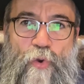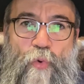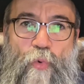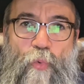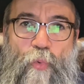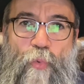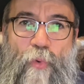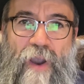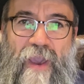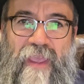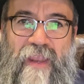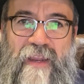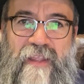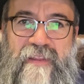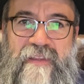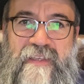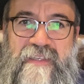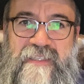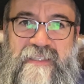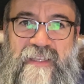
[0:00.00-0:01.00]
while
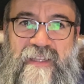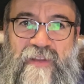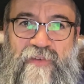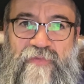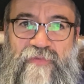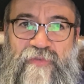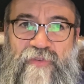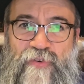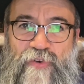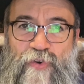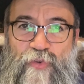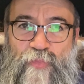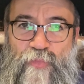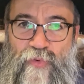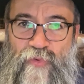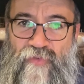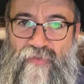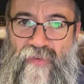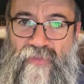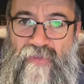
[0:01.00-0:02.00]
it is in a form
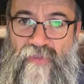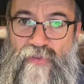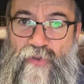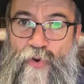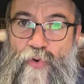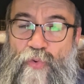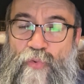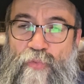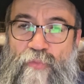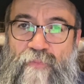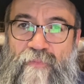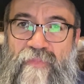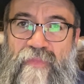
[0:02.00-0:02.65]
of a dough,